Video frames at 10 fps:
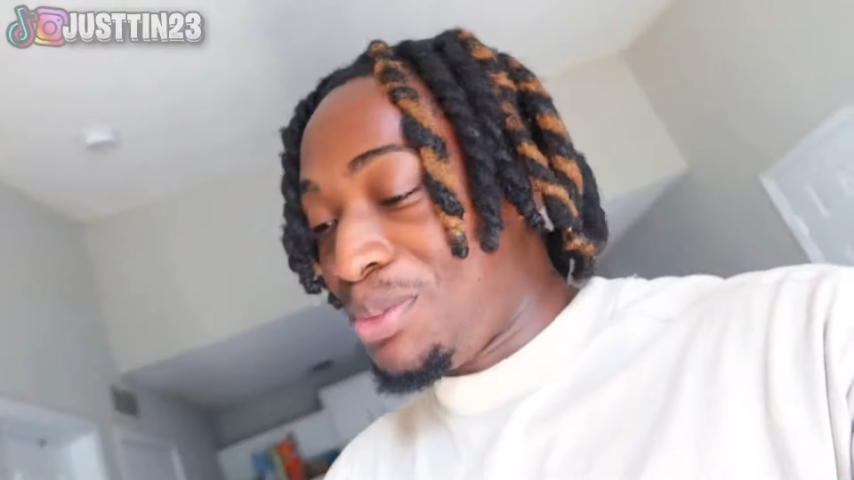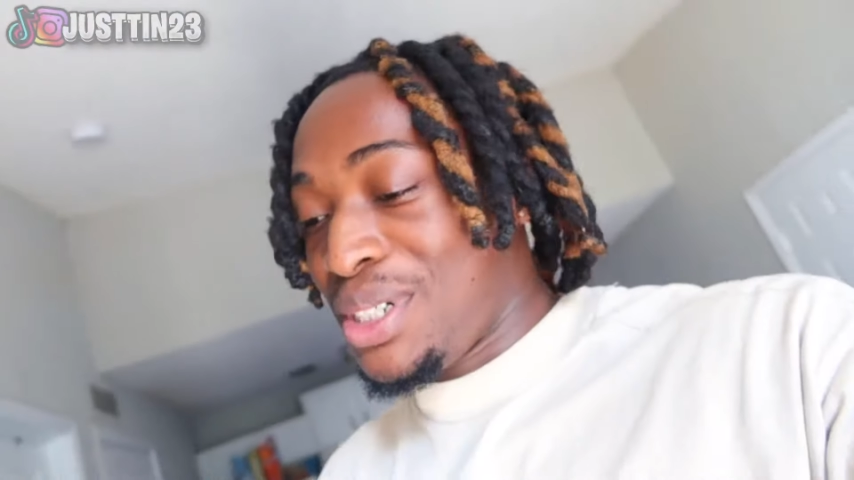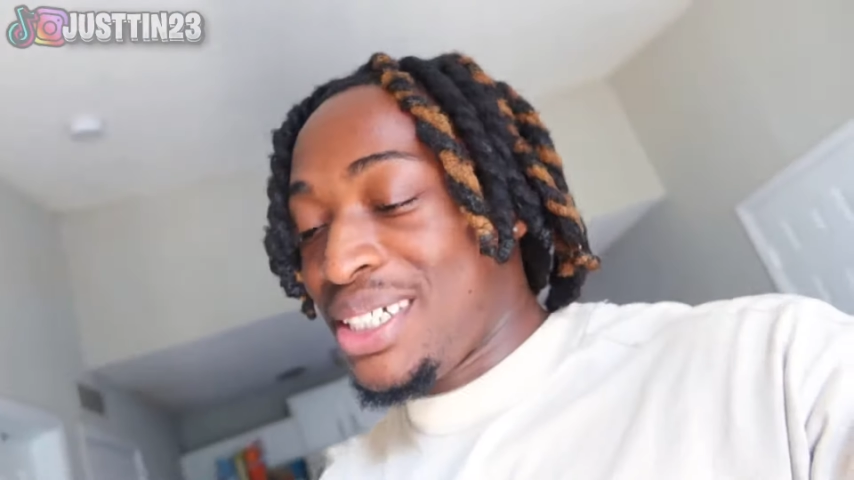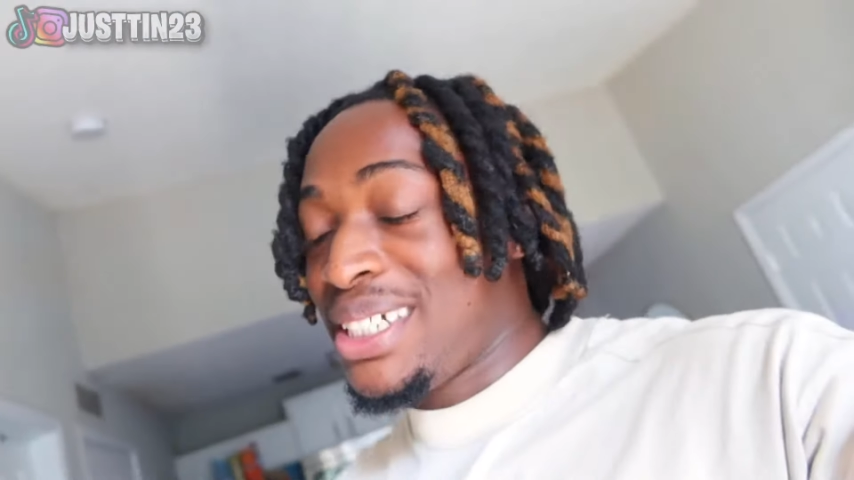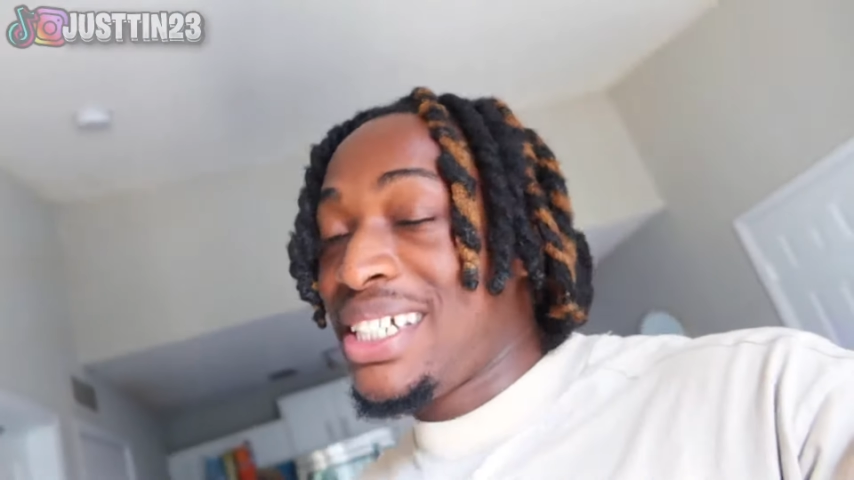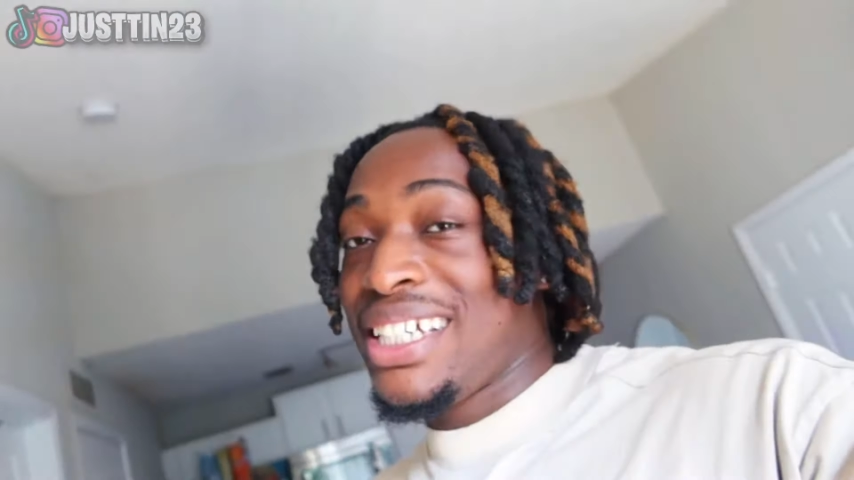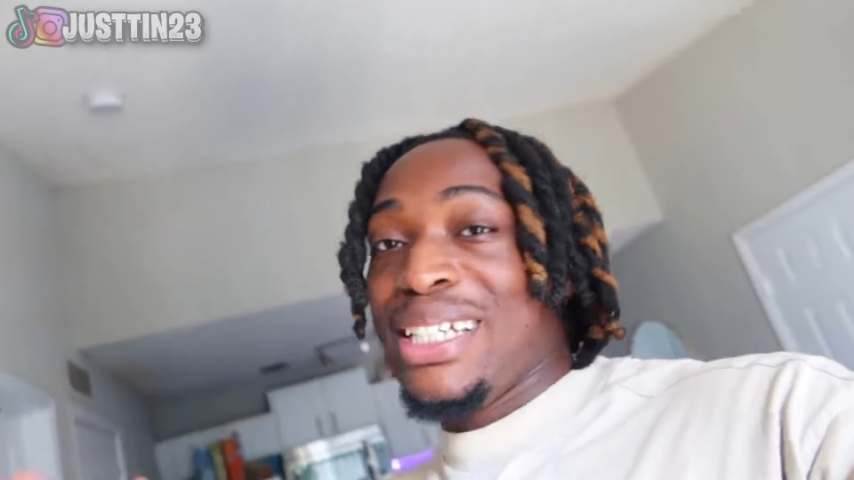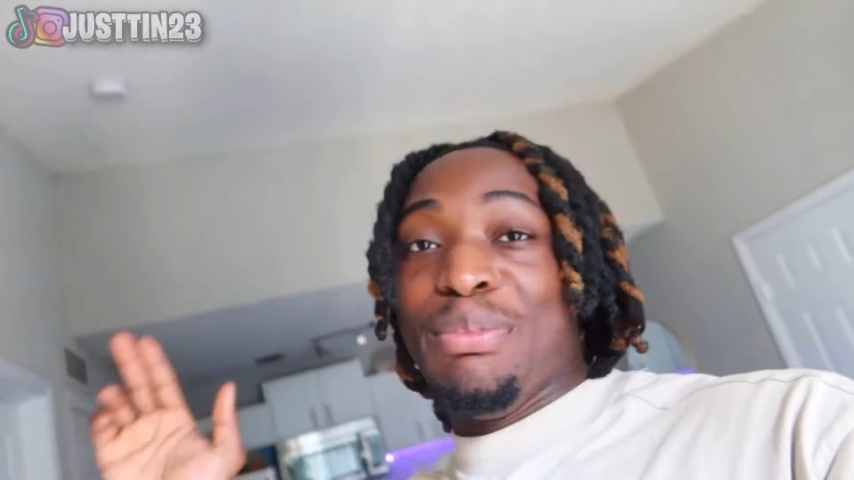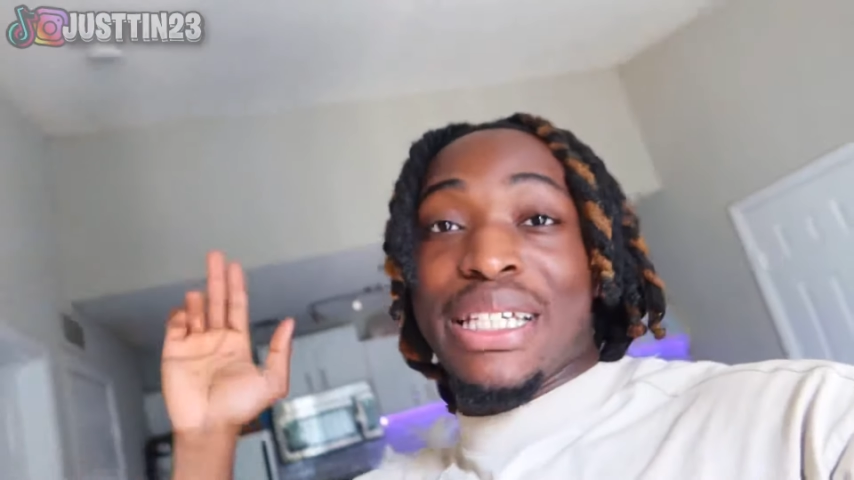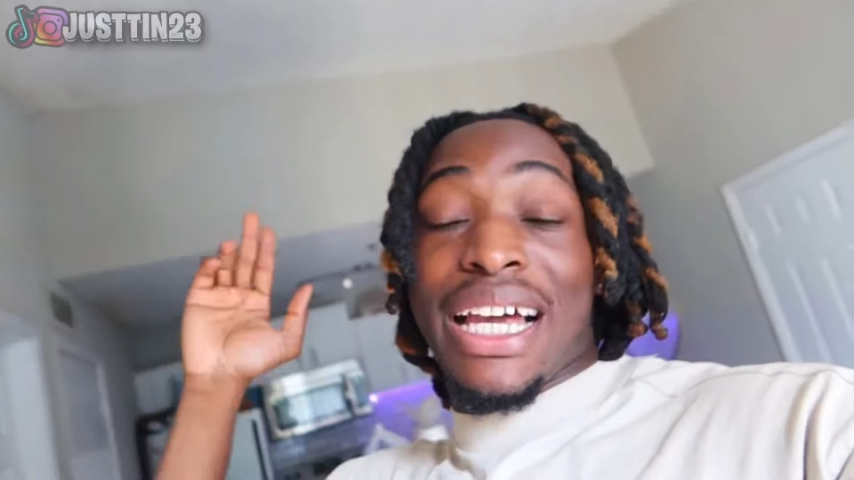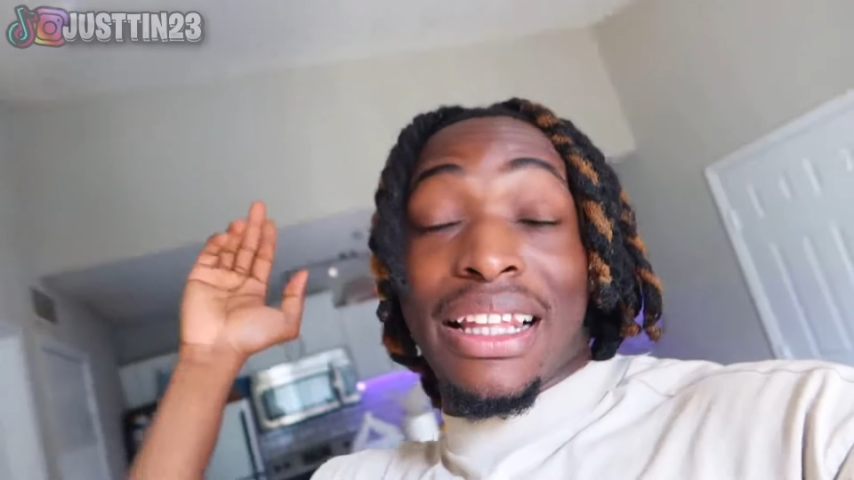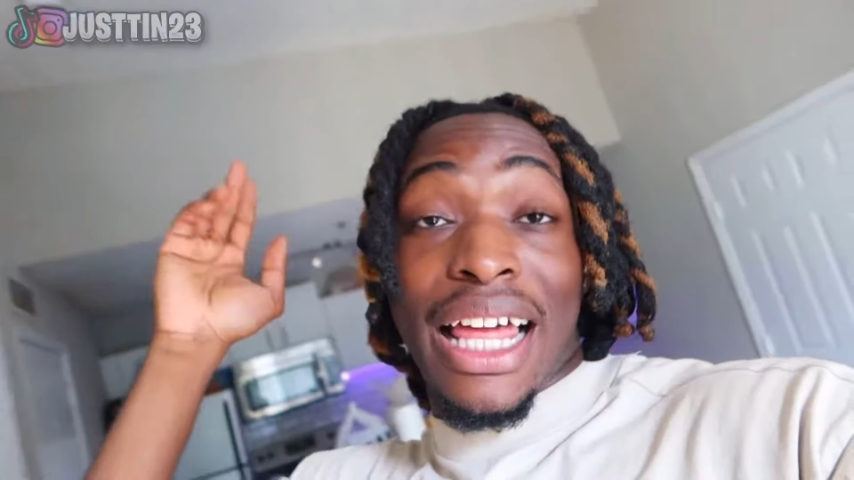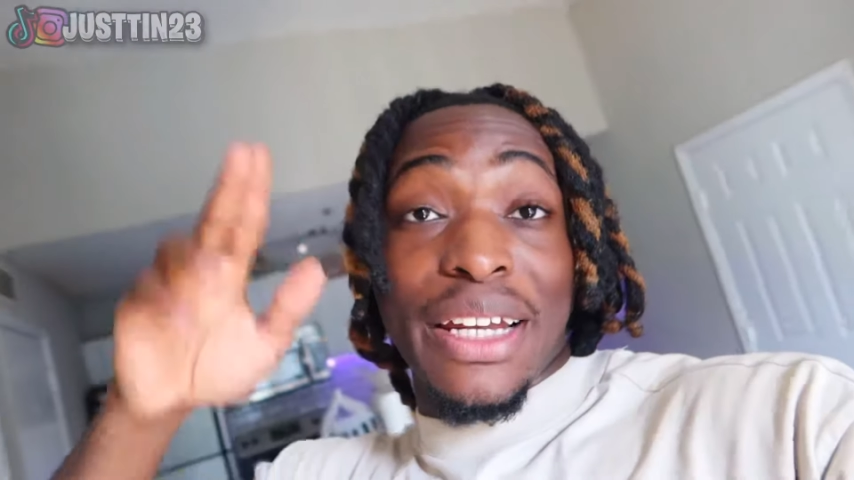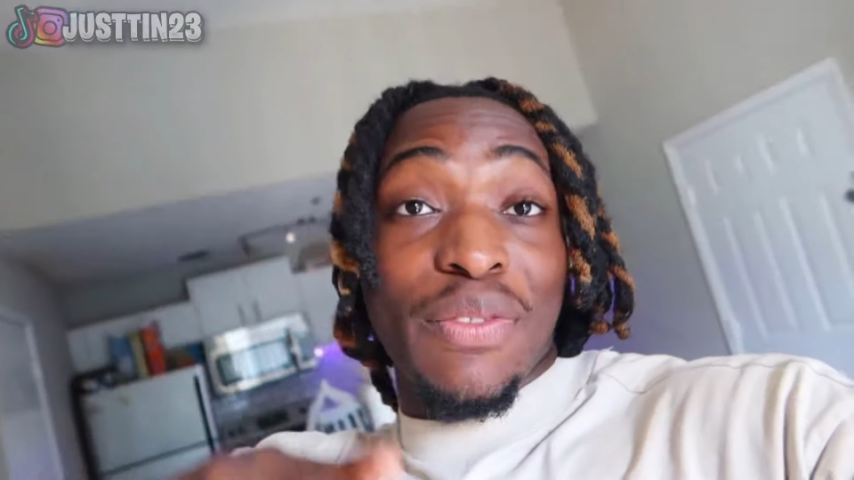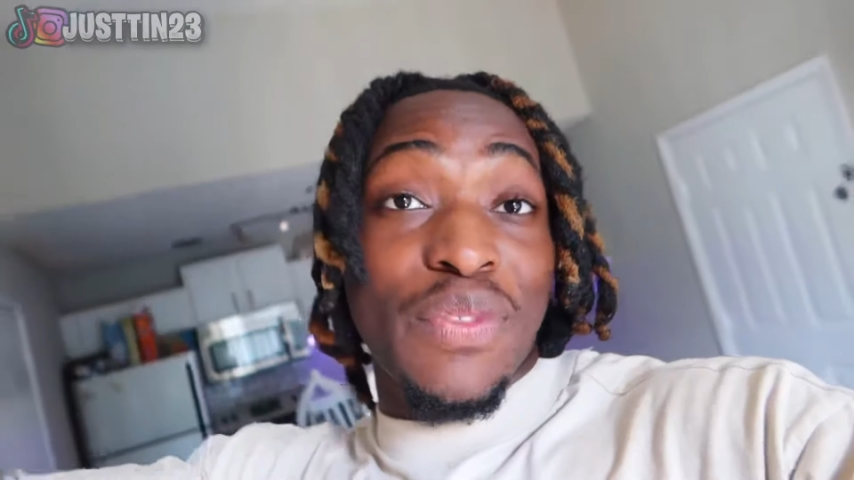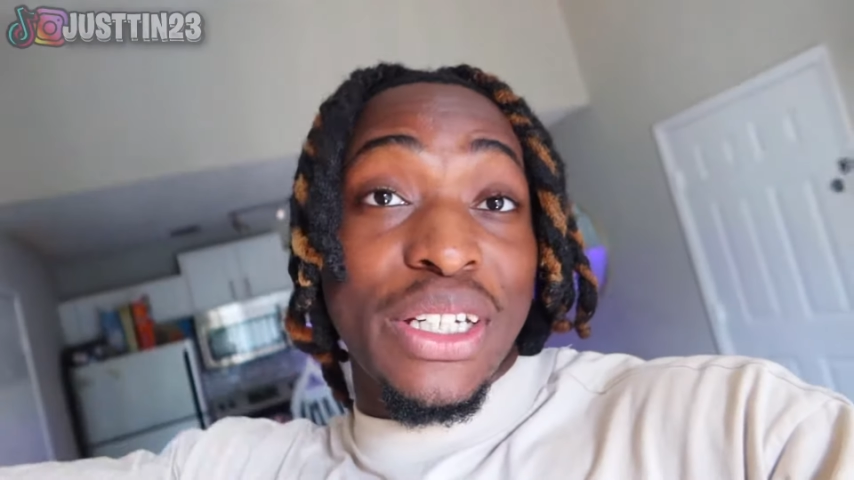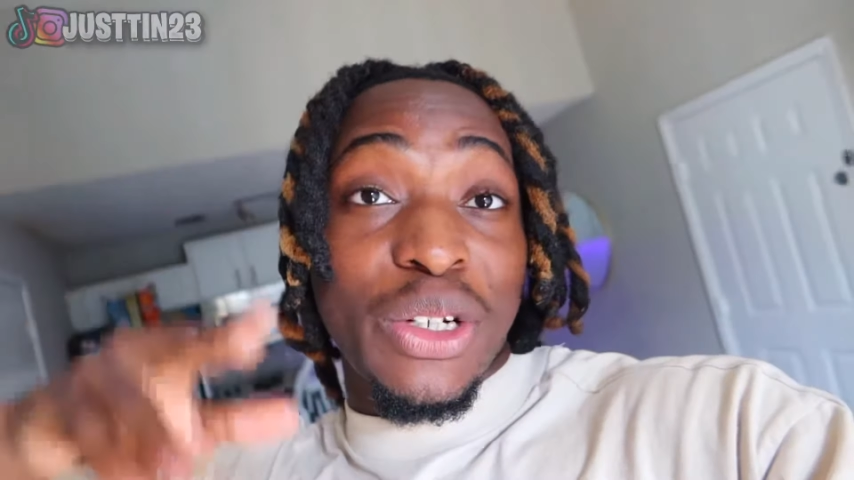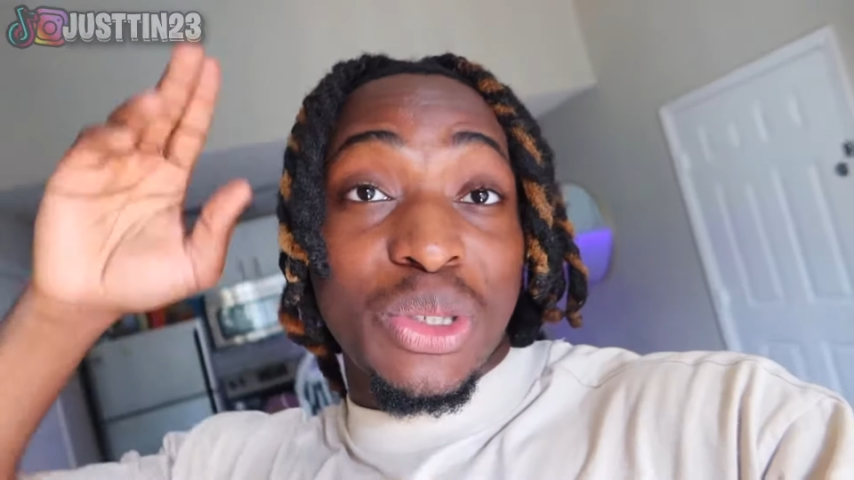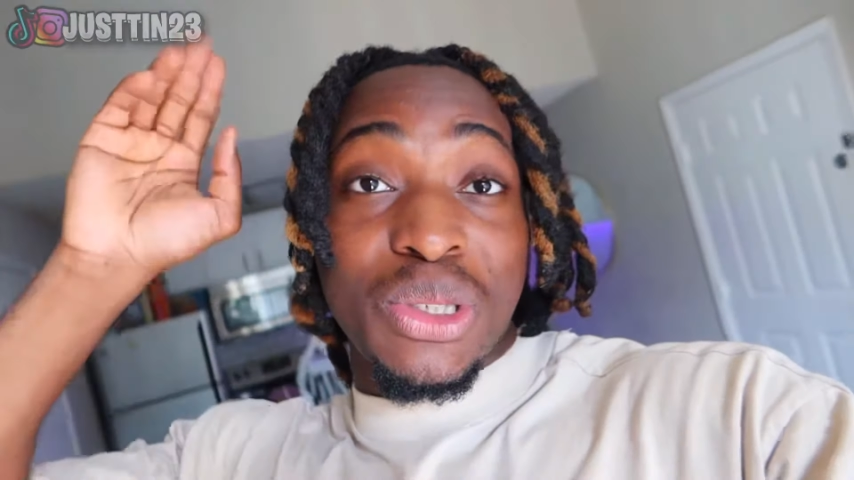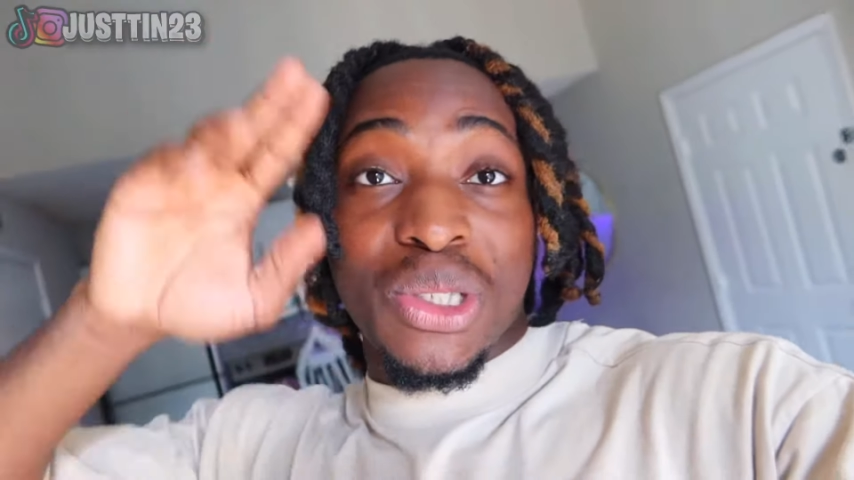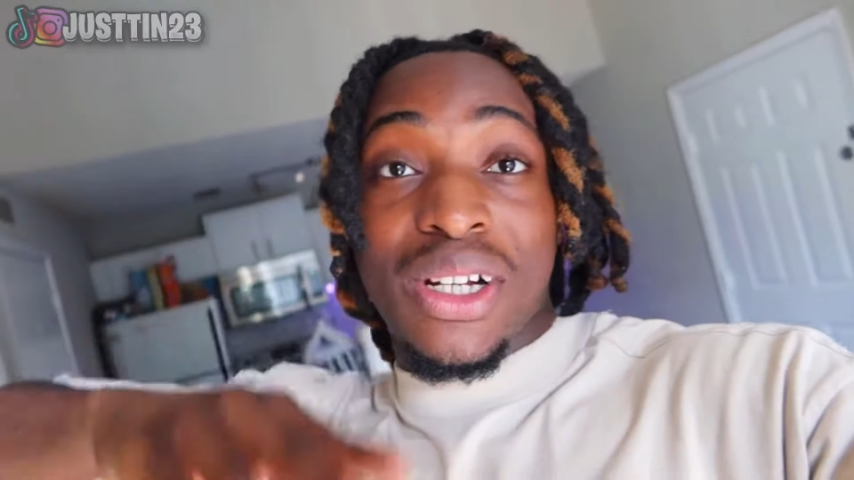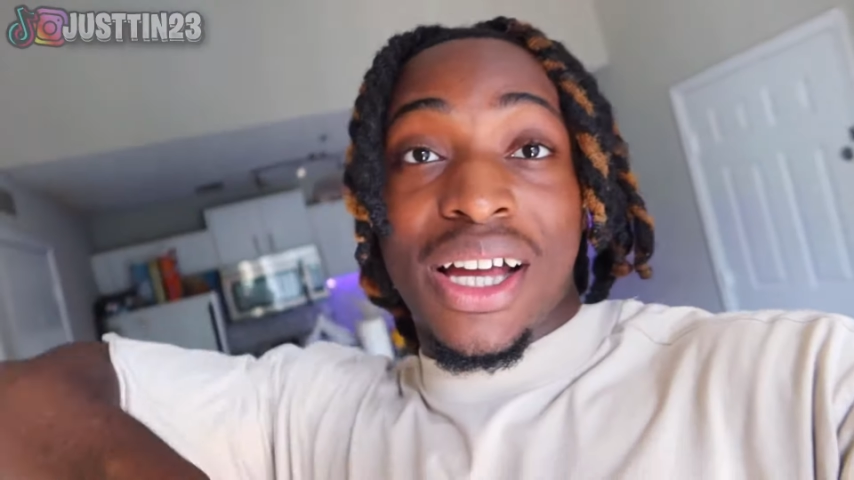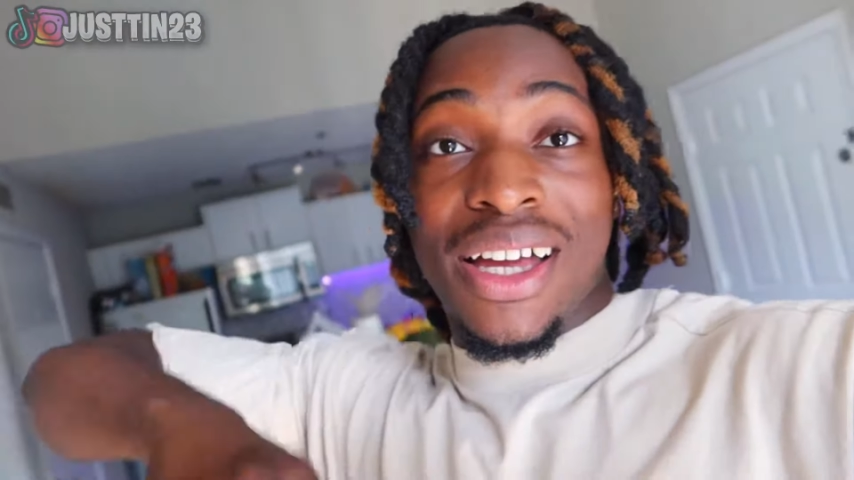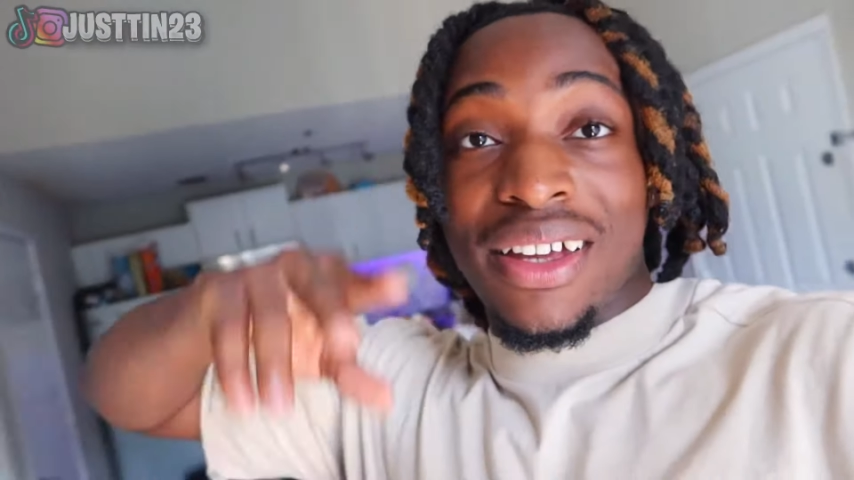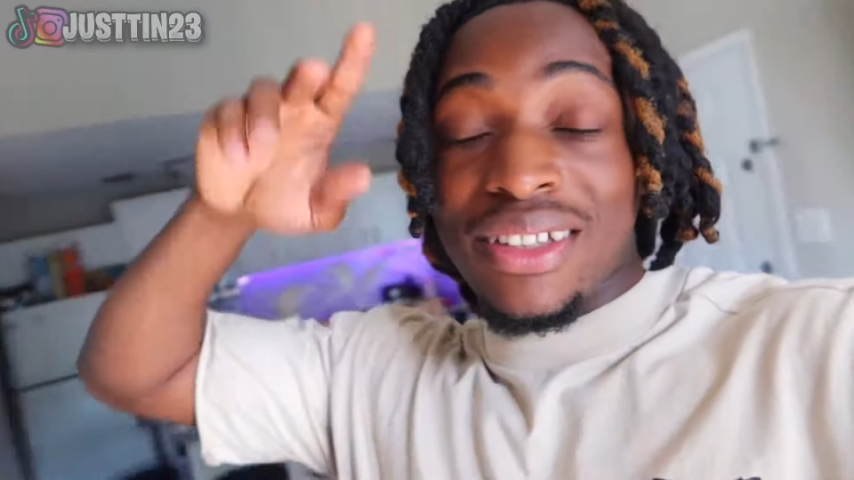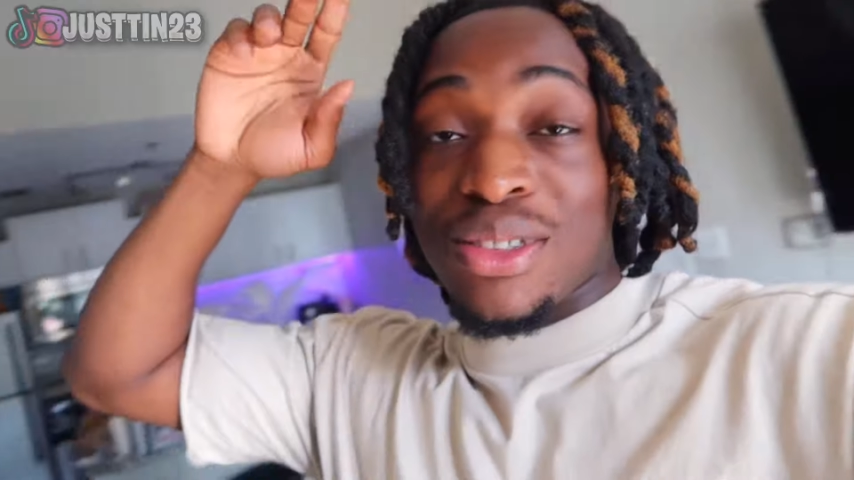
But, man, y'all like the video, subscribe,